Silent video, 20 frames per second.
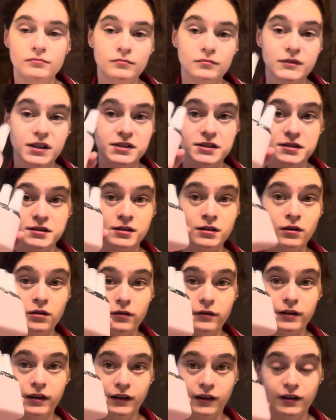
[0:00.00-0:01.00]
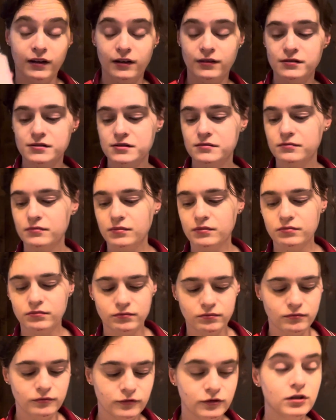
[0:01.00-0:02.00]
This is a little thing that I was
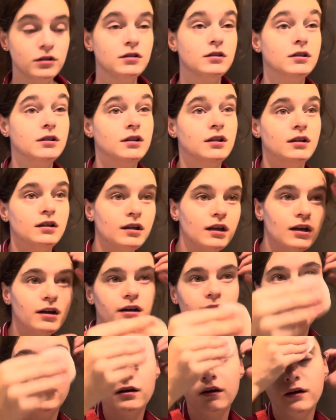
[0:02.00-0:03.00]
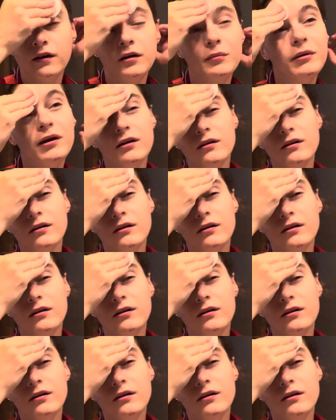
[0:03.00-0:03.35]
carrying on about.